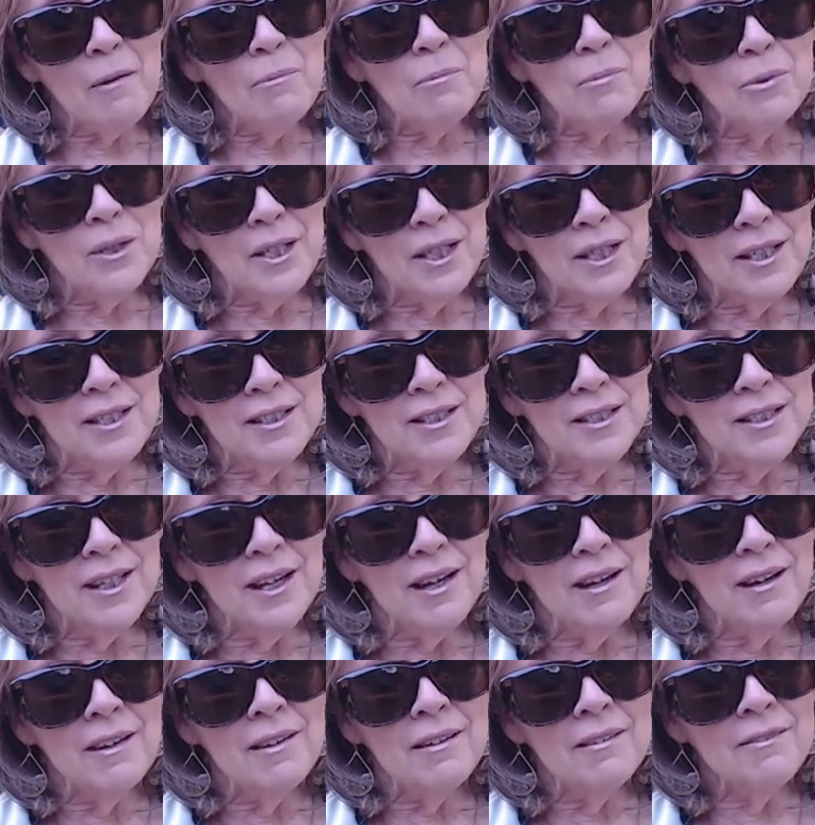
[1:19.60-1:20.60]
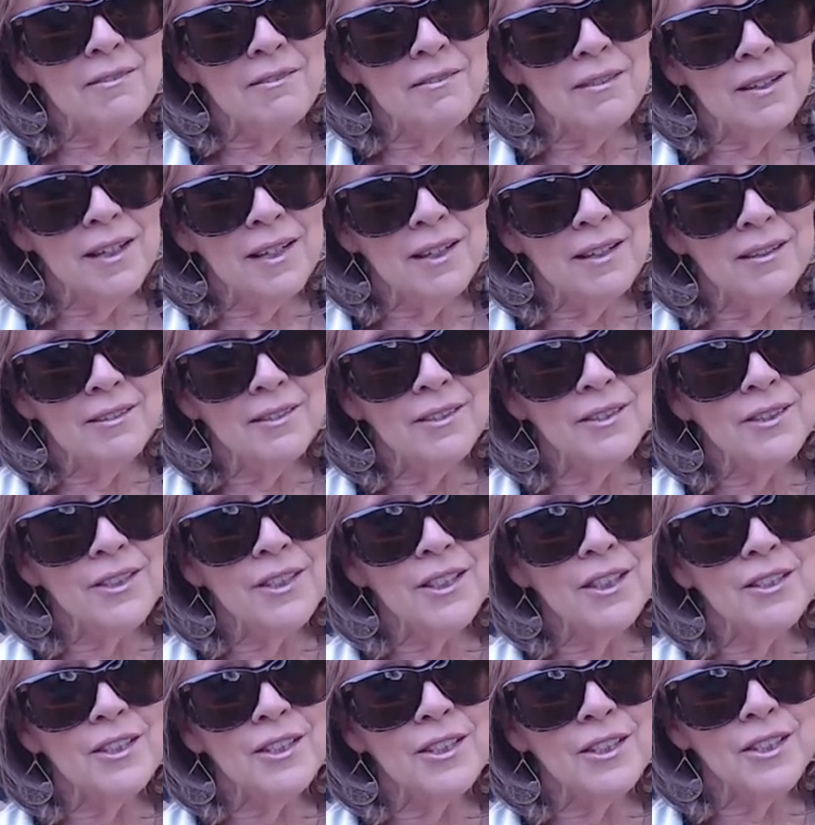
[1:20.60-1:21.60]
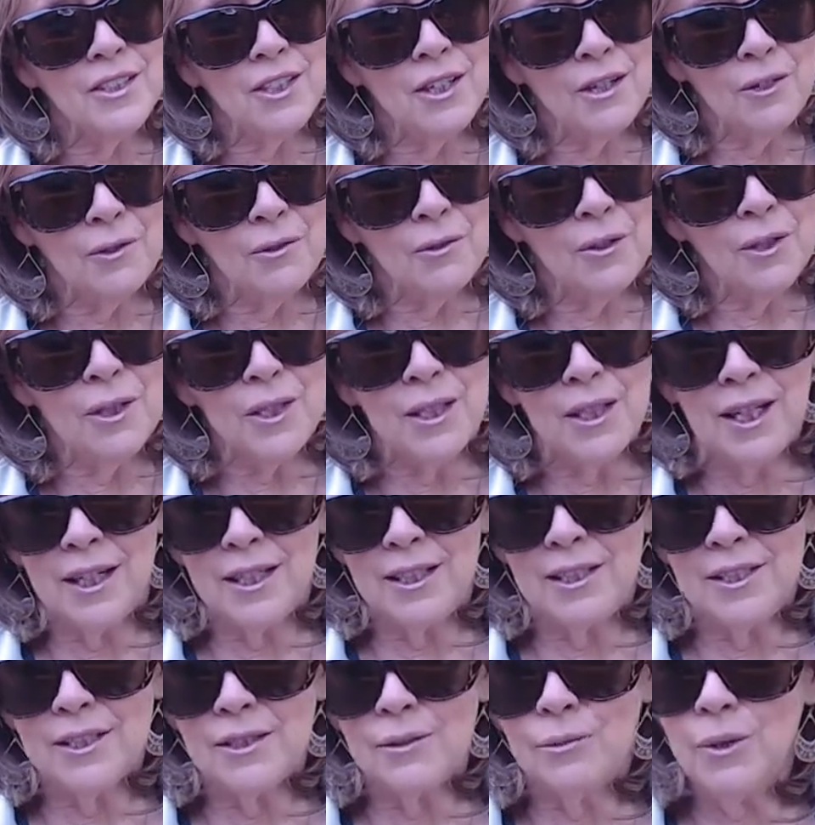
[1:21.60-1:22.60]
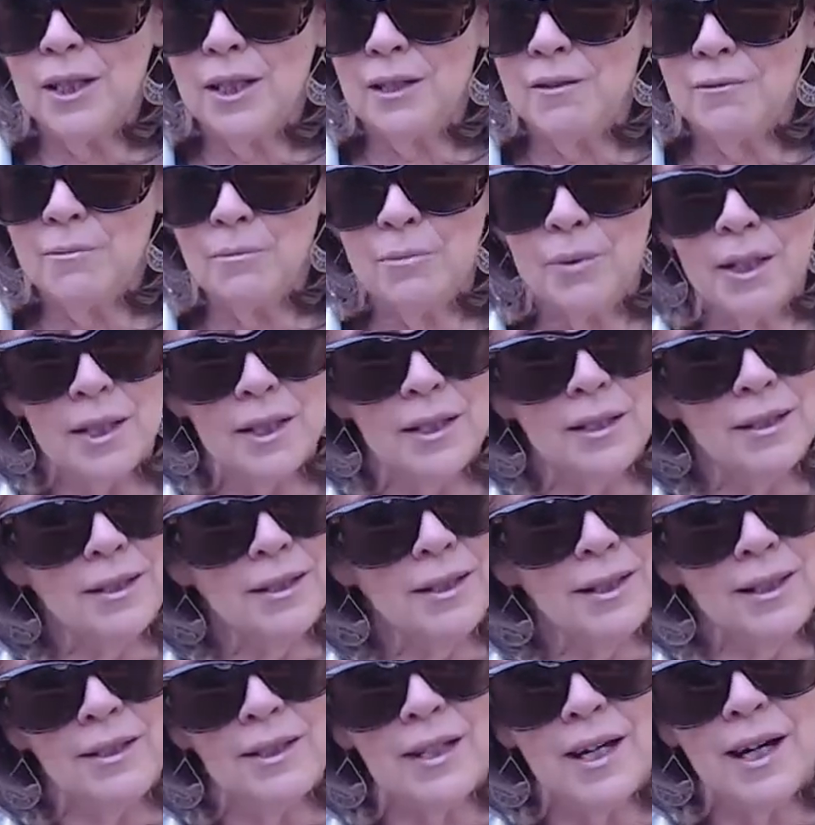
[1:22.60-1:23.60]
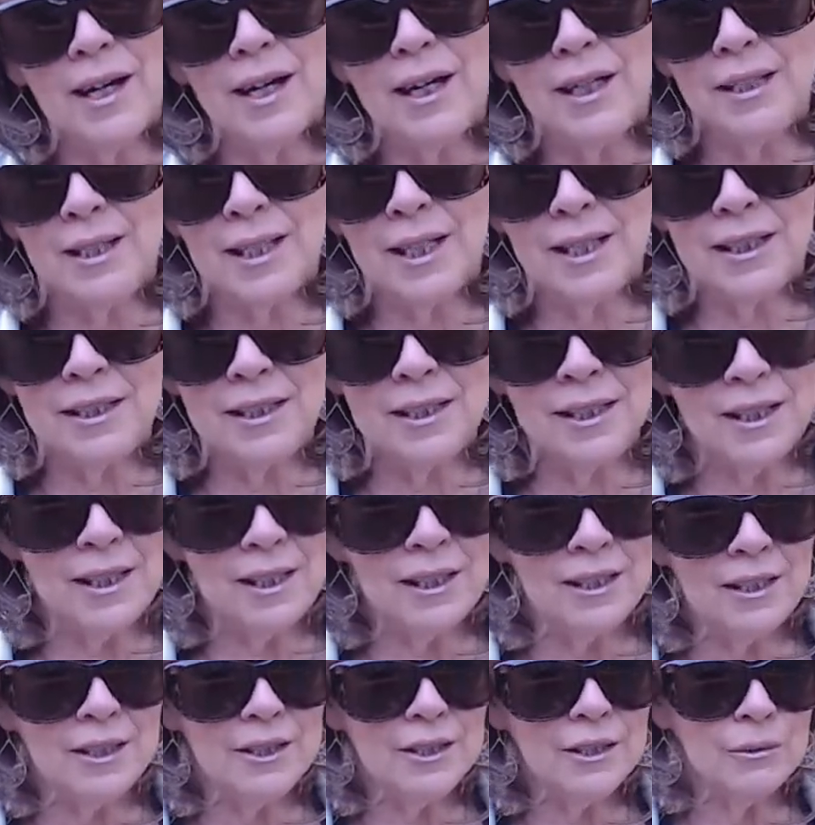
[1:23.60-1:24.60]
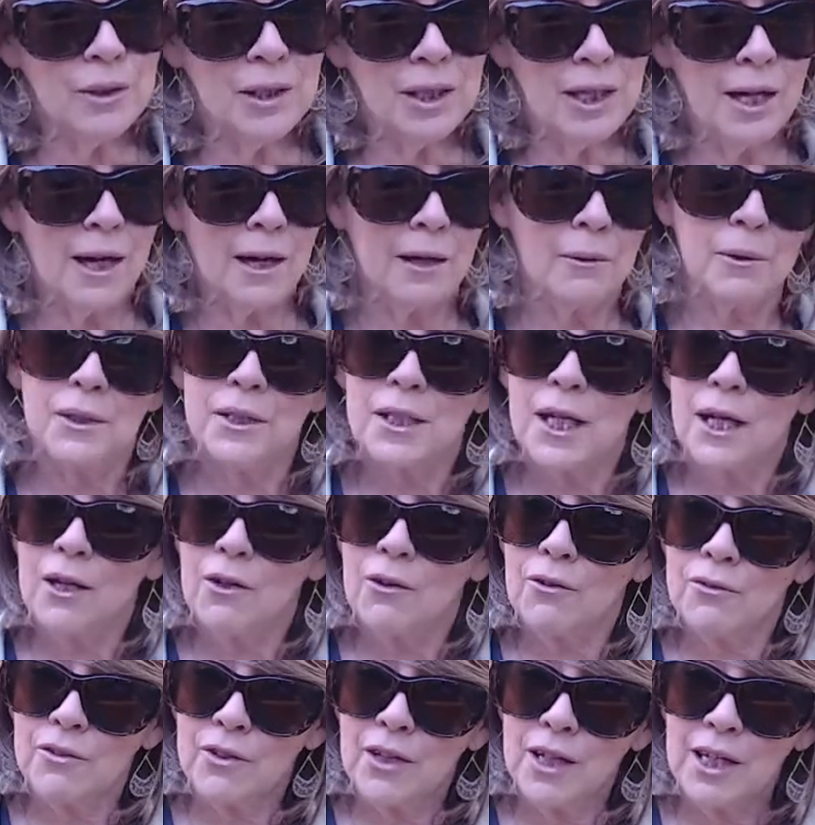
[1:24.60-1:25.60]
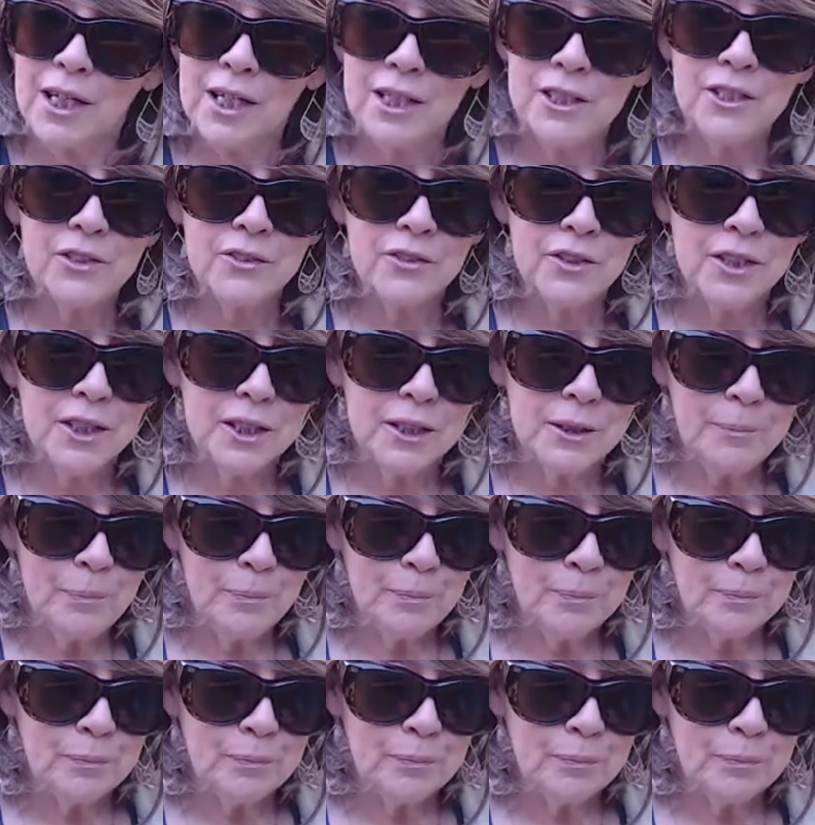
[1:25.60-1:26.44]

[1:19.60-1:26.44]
breeze feels so nice. We have been in the high nineties. We had a day over one hundred.